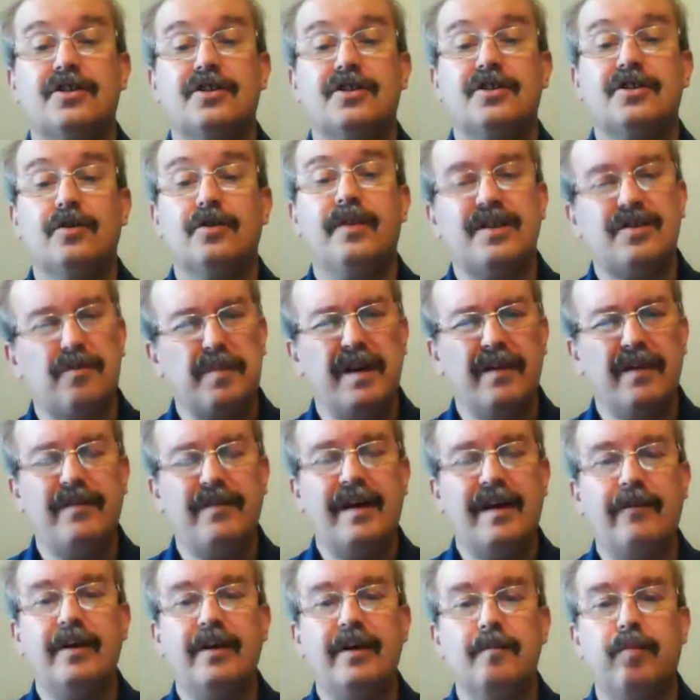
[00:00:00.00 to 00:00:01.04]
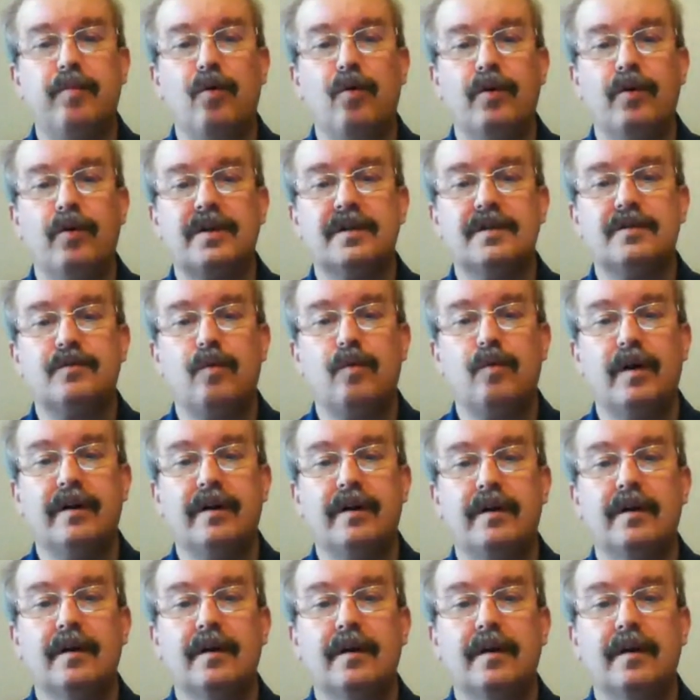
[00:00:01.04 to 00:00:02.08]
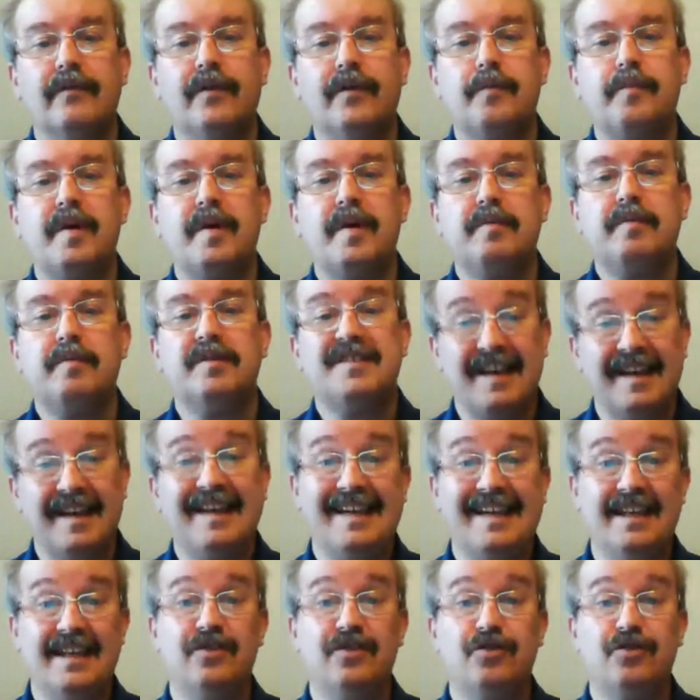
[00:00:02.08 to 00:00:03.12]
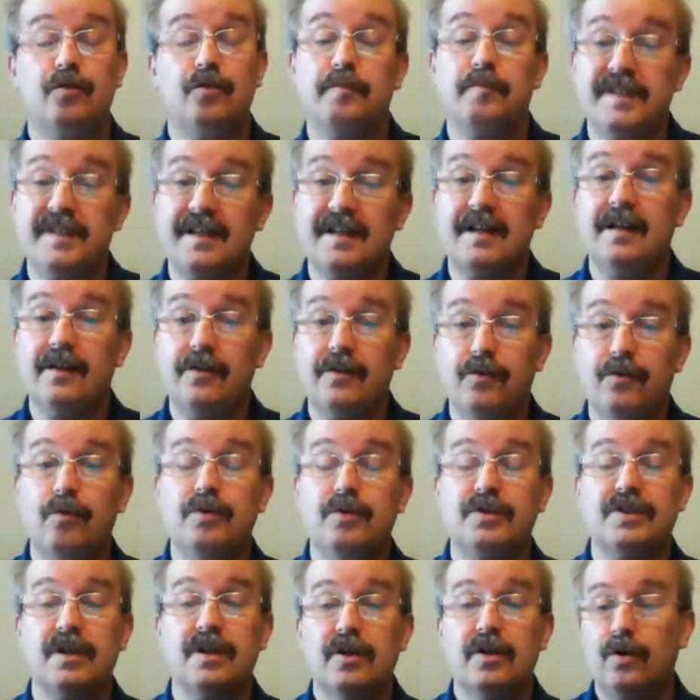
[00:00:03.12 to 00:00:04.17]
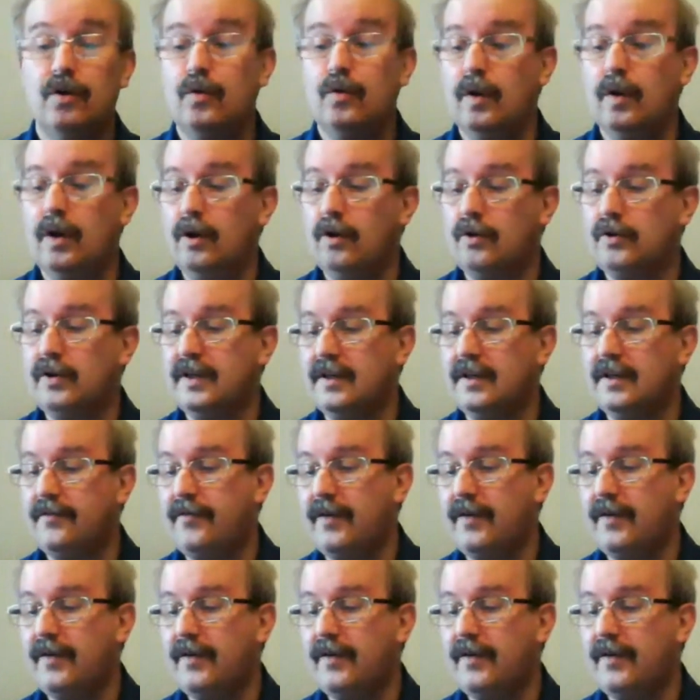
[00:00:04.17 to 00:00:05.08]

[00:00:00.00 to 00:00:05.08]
So this would be a very important one for people to link into, particularly those who are looking at